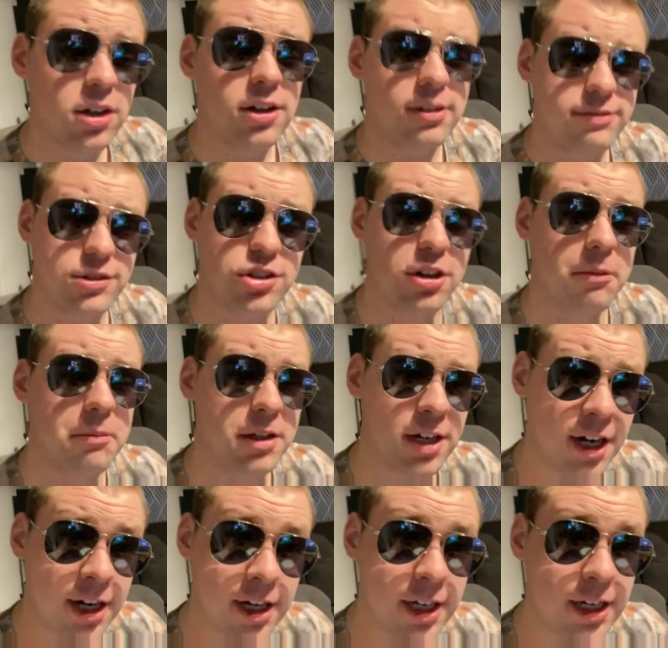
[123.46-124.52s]
of some
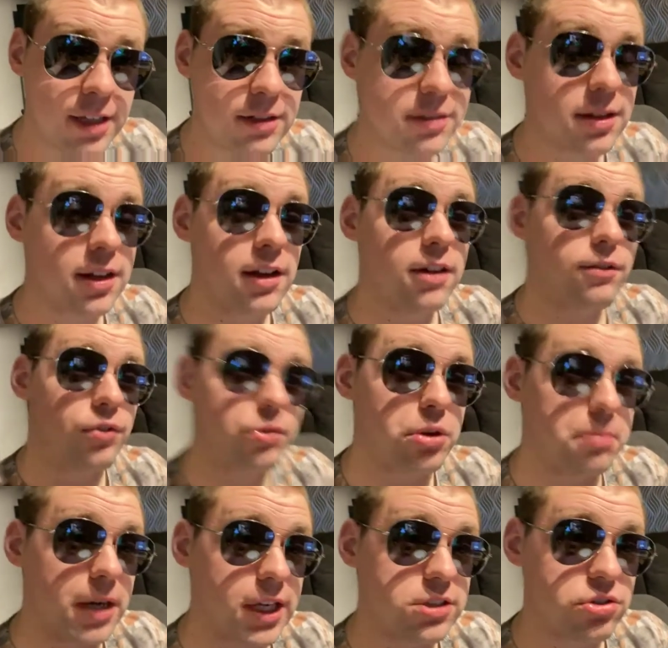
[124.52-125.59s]
kind from the
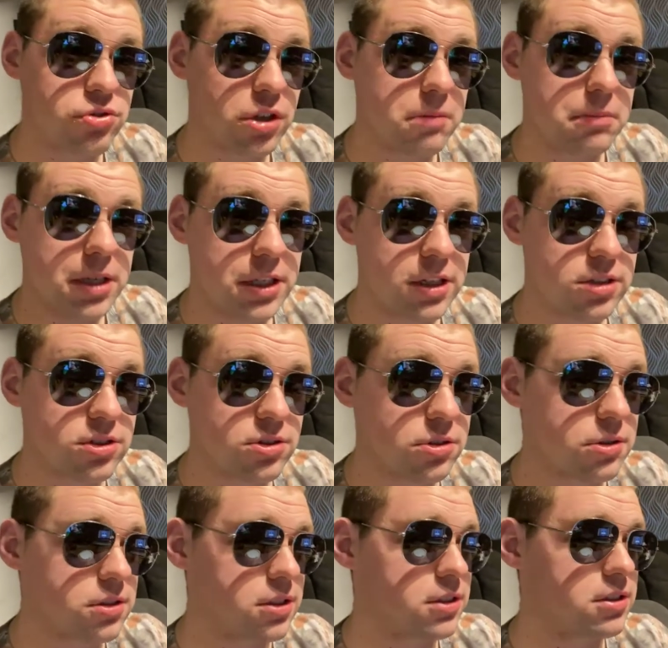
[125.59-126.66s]
mainstream media
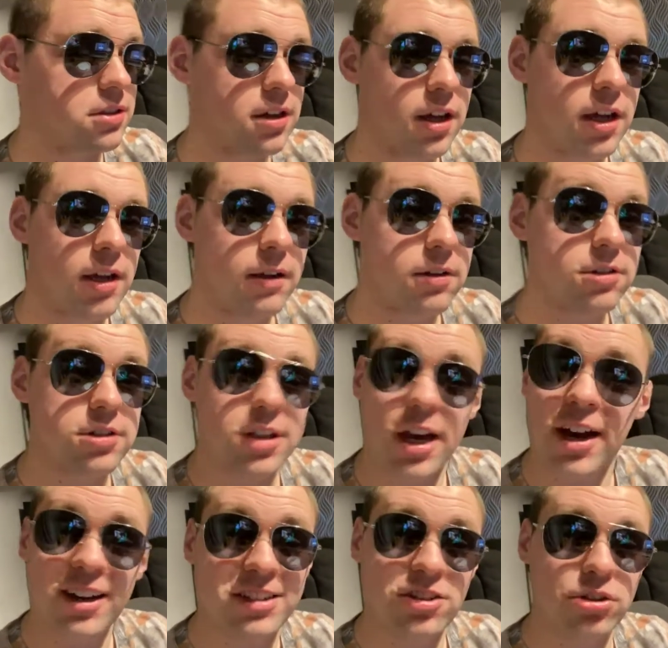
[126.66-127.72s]
sources? Because
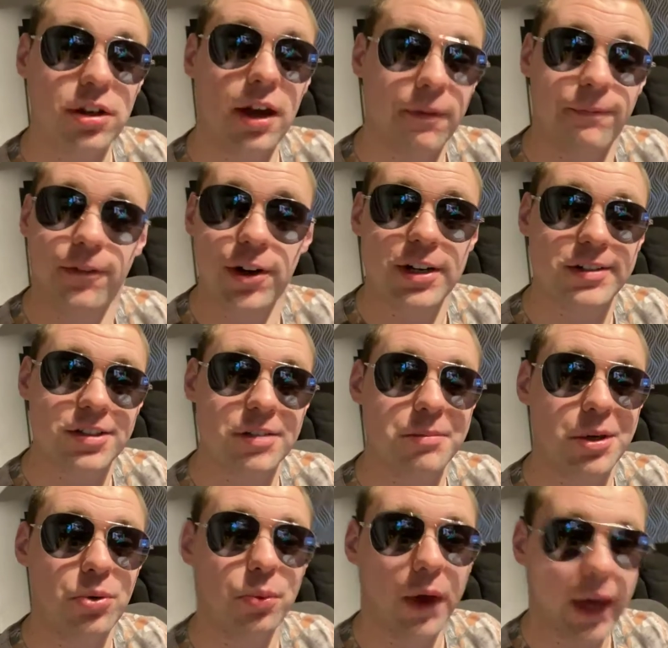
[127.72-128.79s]
actually, as far as I'm
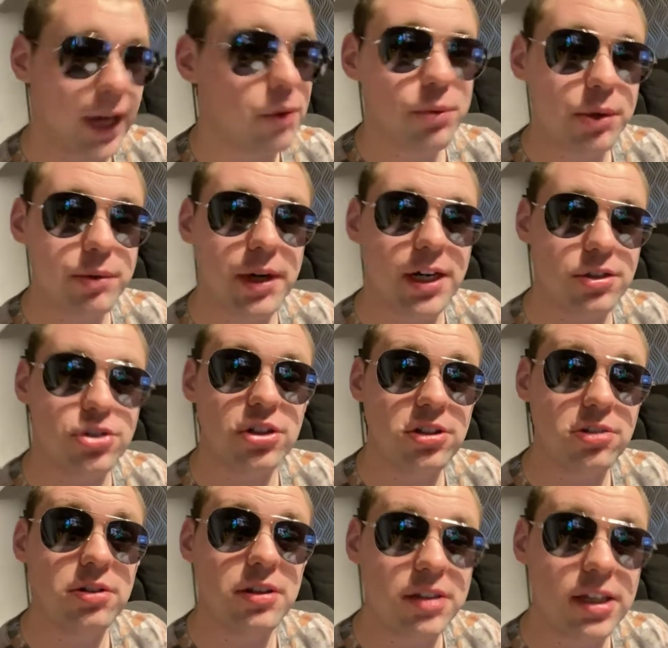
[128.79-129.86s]
aware, we were actually
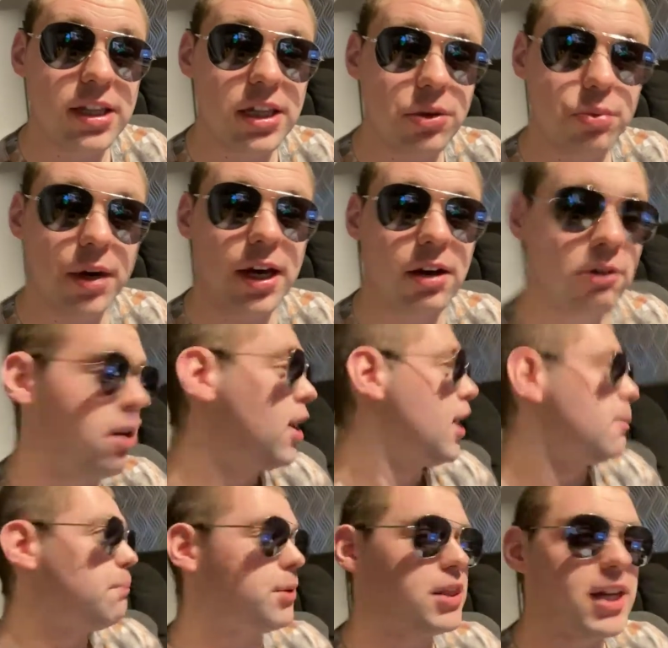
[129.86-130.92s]
doing really well.
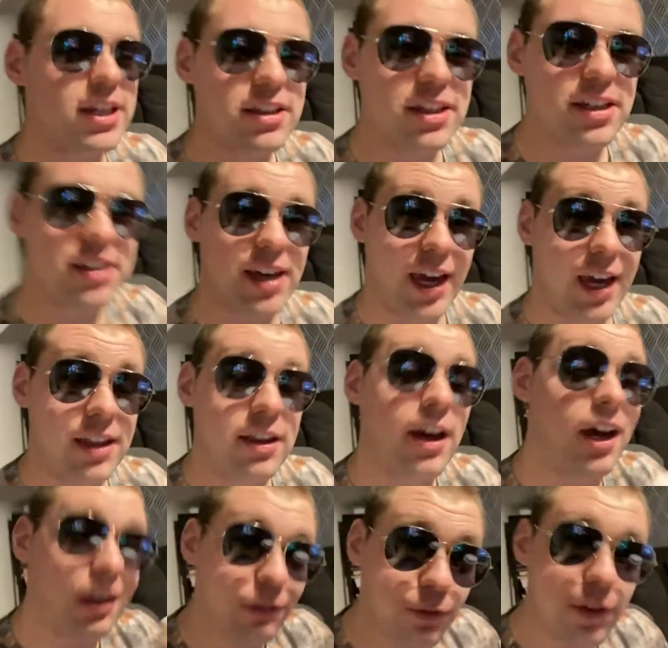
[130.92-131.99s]
But then again,
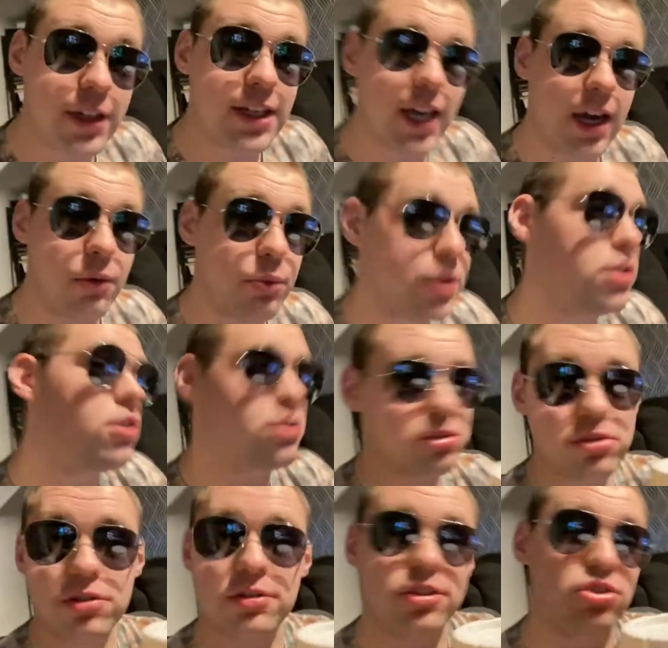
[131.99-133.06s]
I forget, we're not
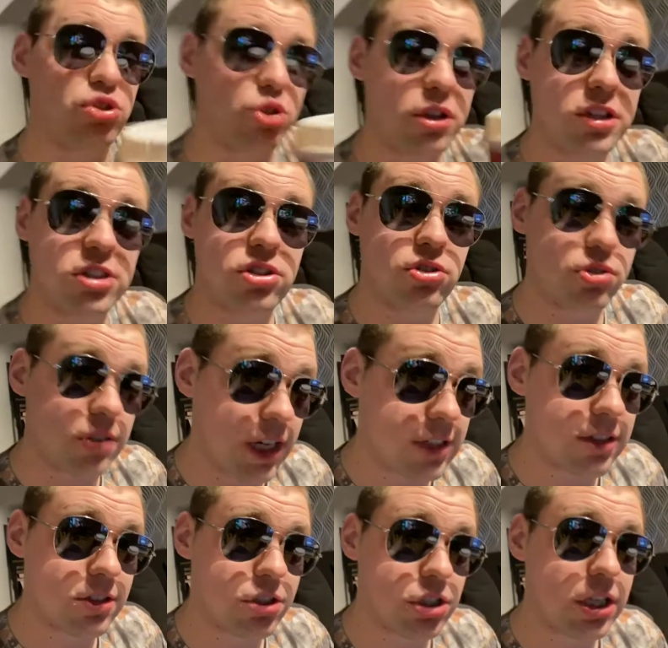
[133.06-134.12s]
doing a joint
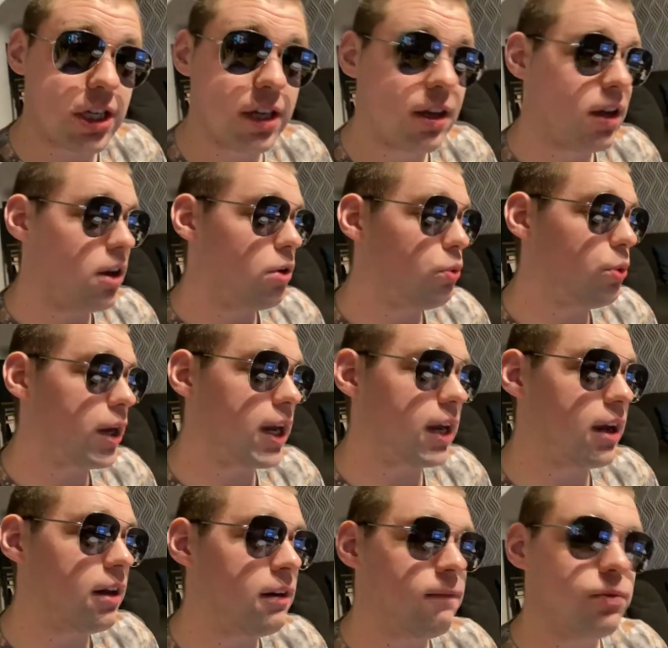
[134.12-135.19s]
strategy
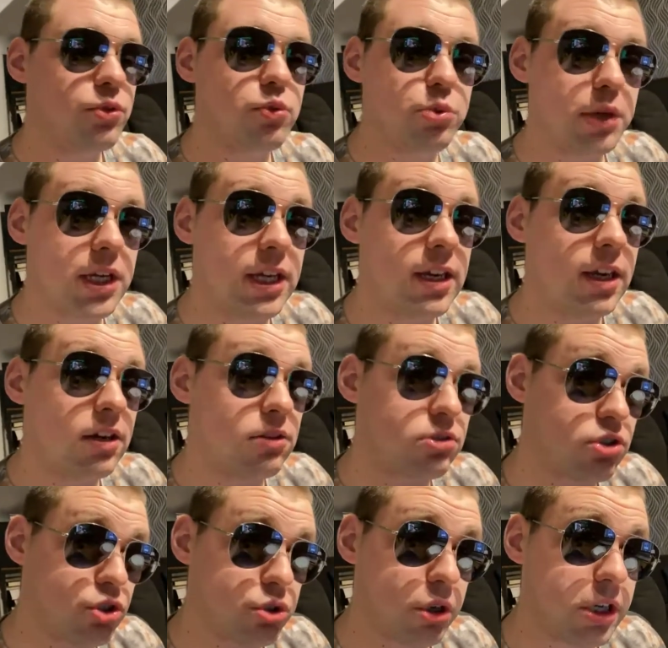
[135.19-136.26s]
where we
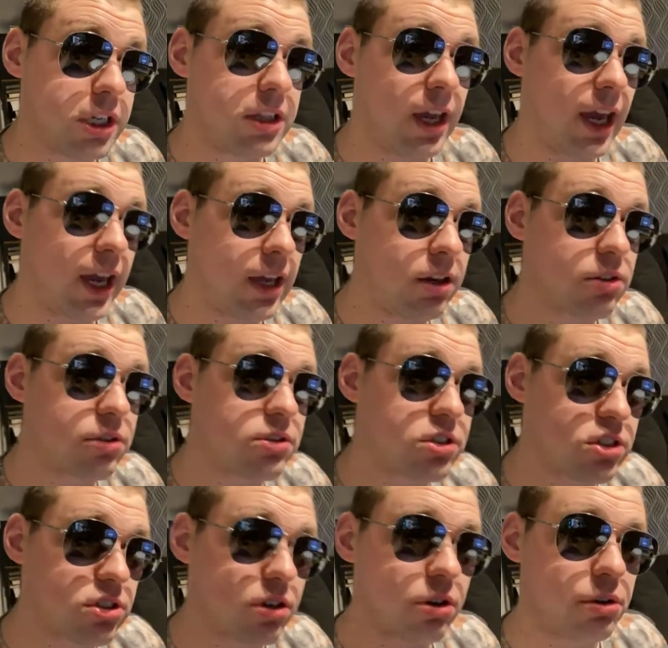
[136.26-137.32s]
join England,
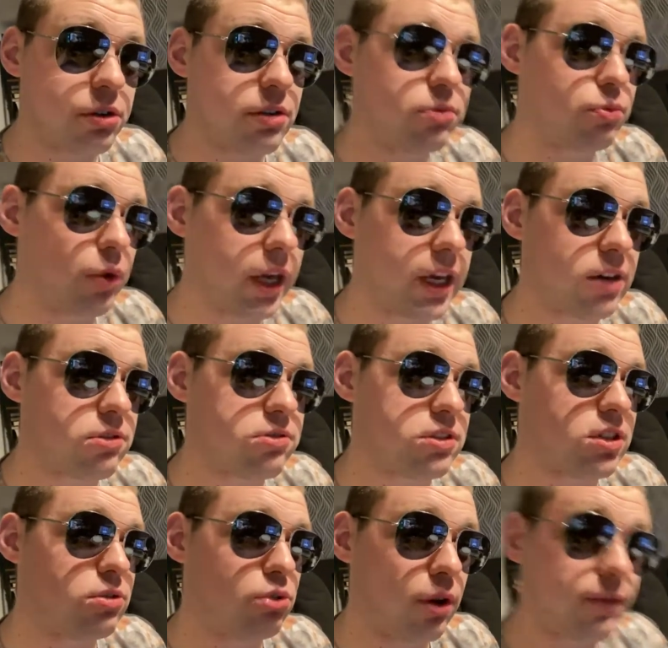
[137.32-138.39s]
Scotland, Wales
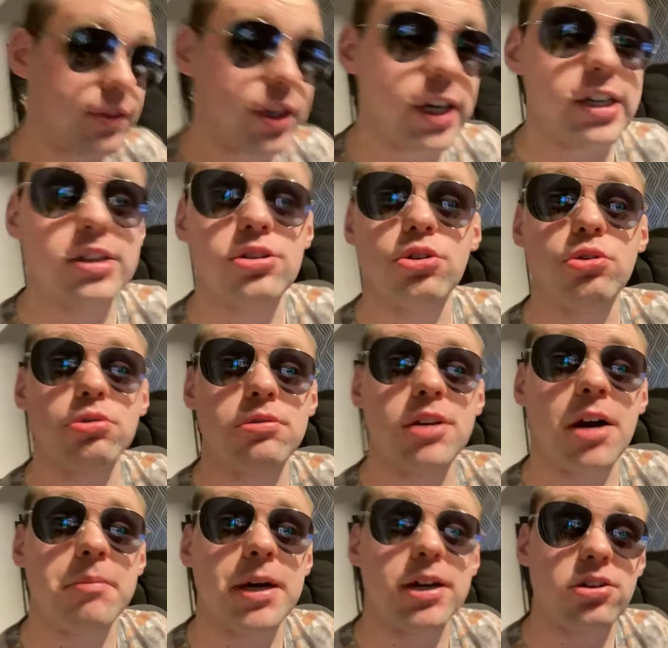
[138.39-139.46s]
and Northern Ireland all
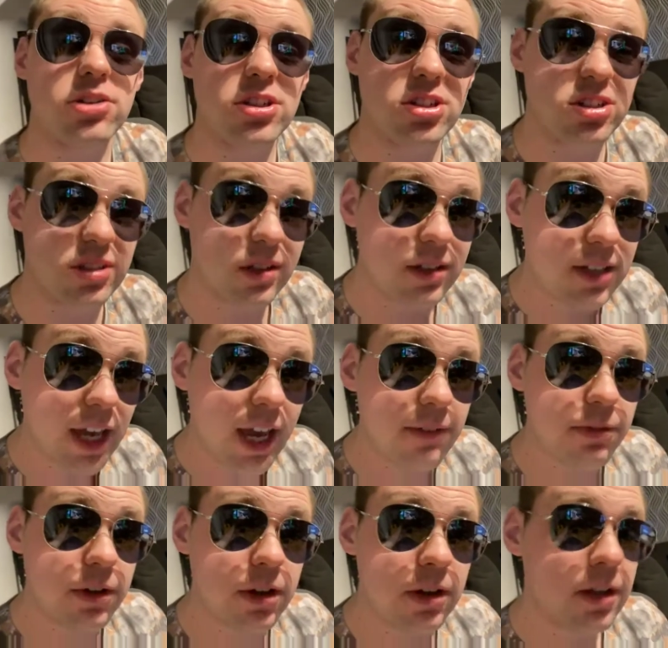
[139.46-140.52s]
come out of this
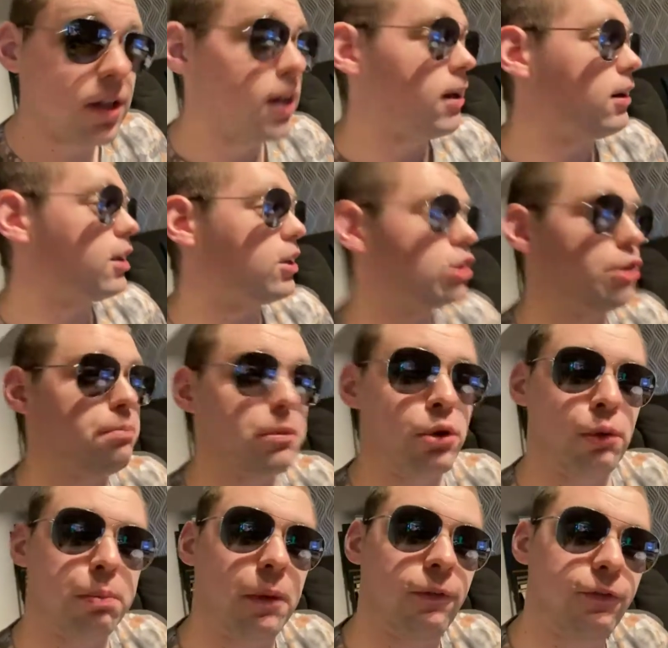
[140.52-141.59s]
together in the
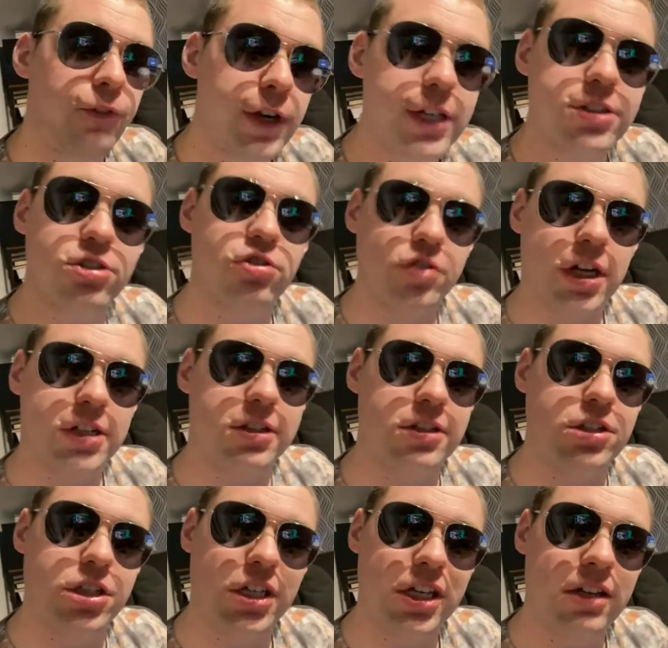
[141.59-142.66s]
more preferred
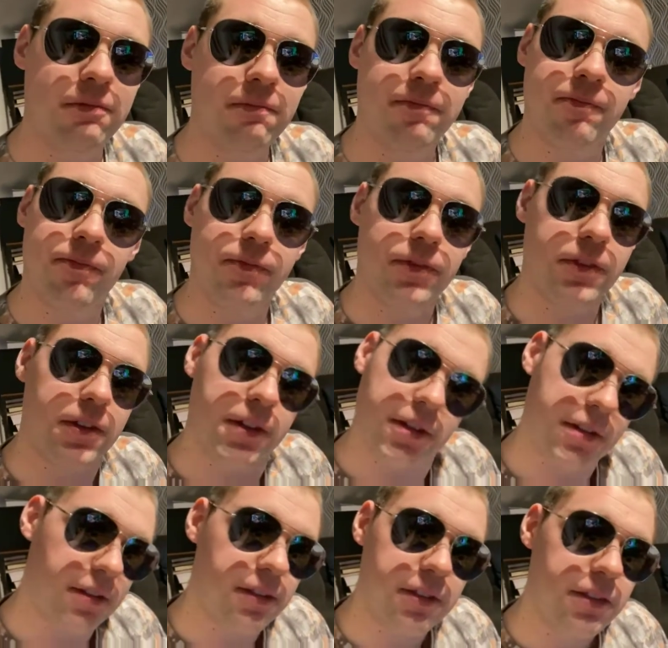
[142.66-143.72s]
strategy,
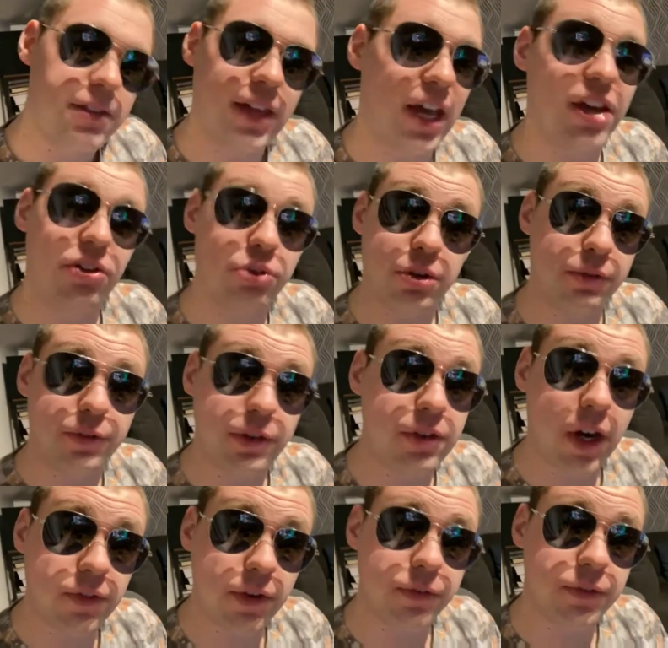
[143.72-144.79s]
let alone a few
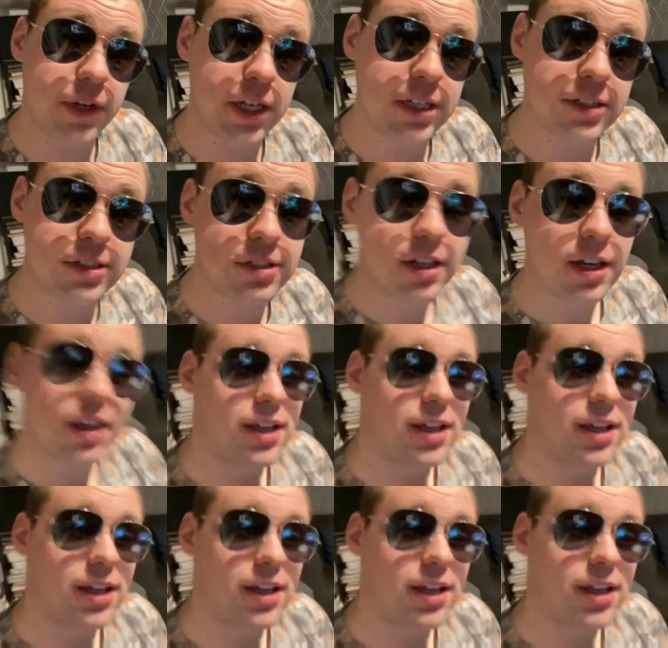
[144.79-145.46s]
other things.